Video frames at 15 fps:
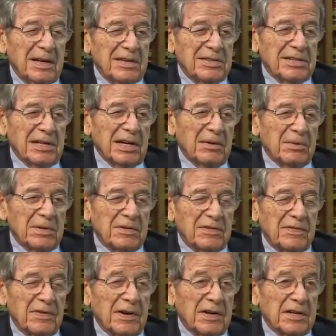sitting with
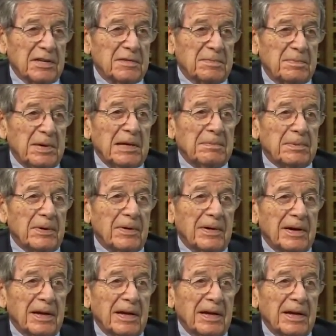various people.